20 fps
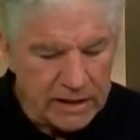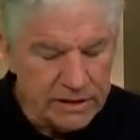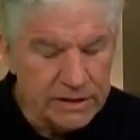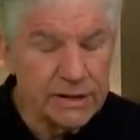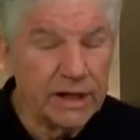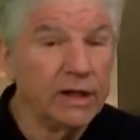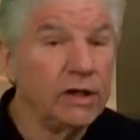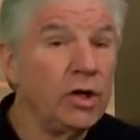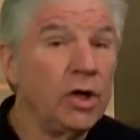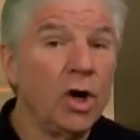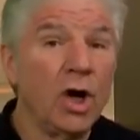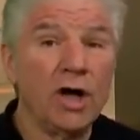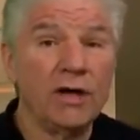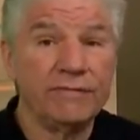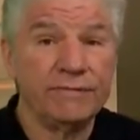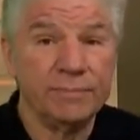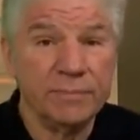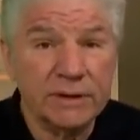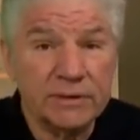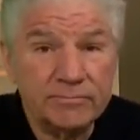Doug
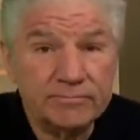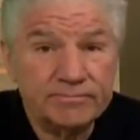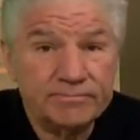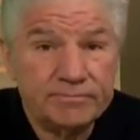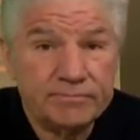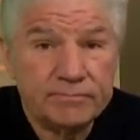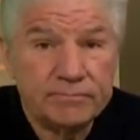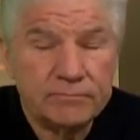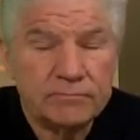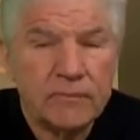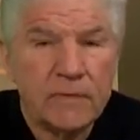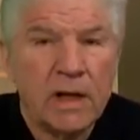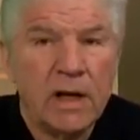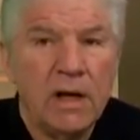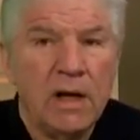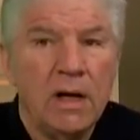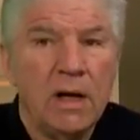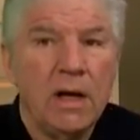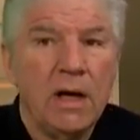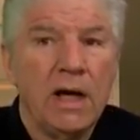Kaufmann,
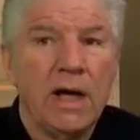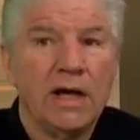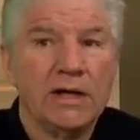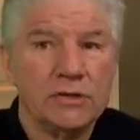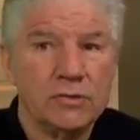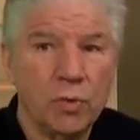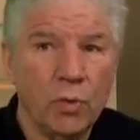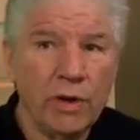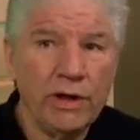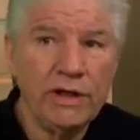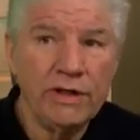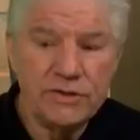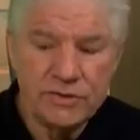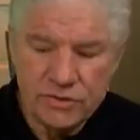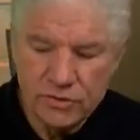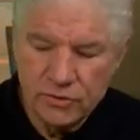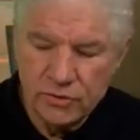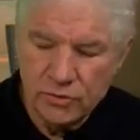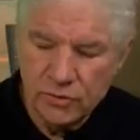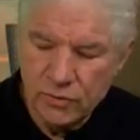at
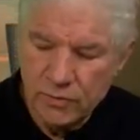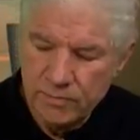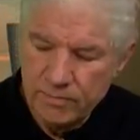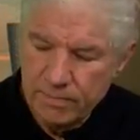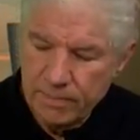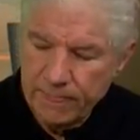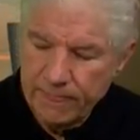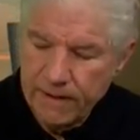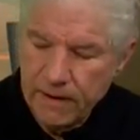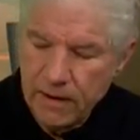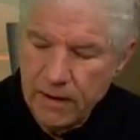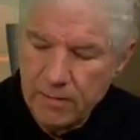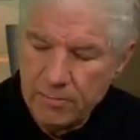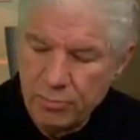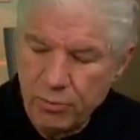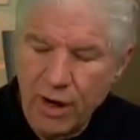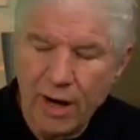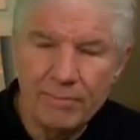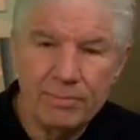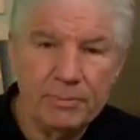twenty-two,
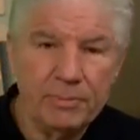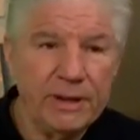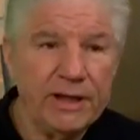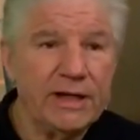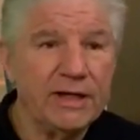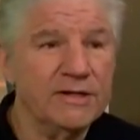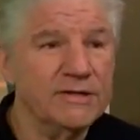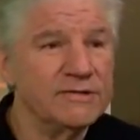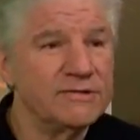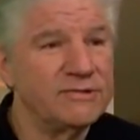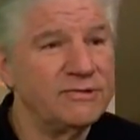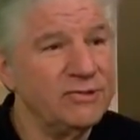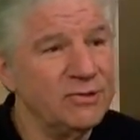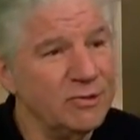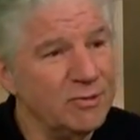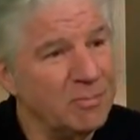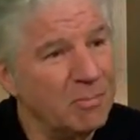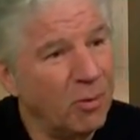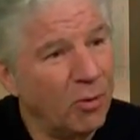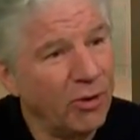probably
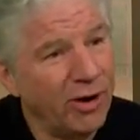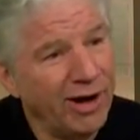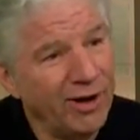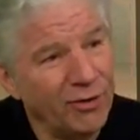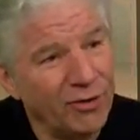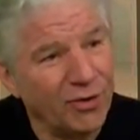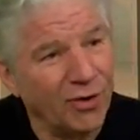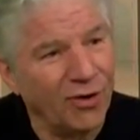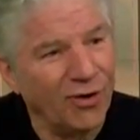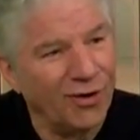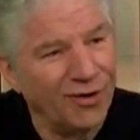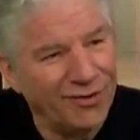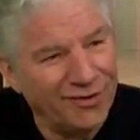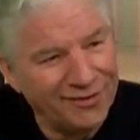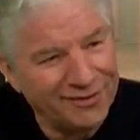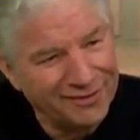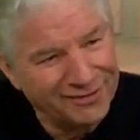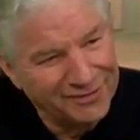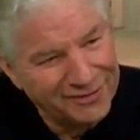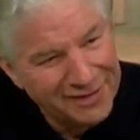consumed more
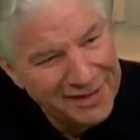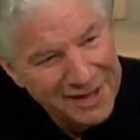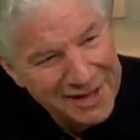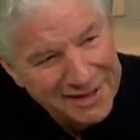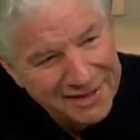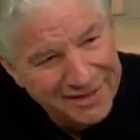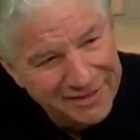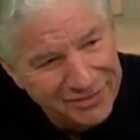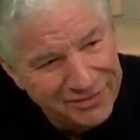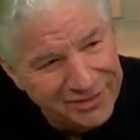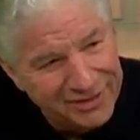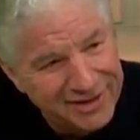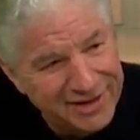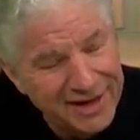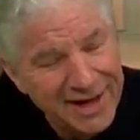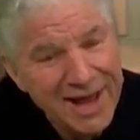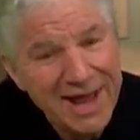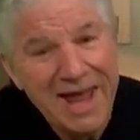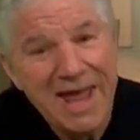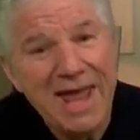alcohol
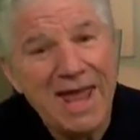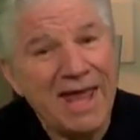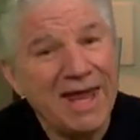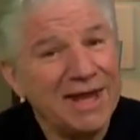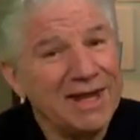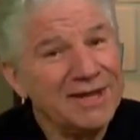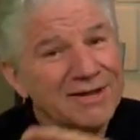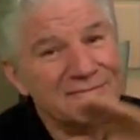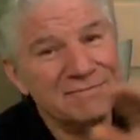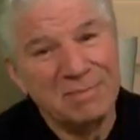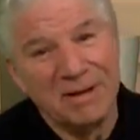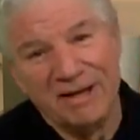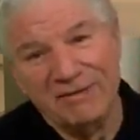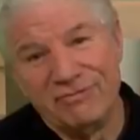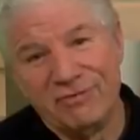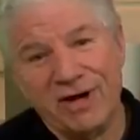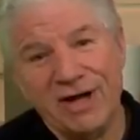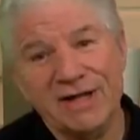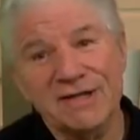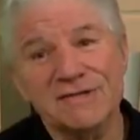than any of my
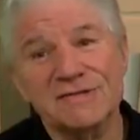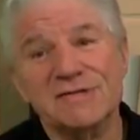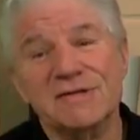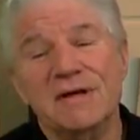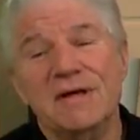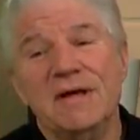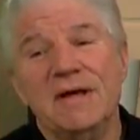friends.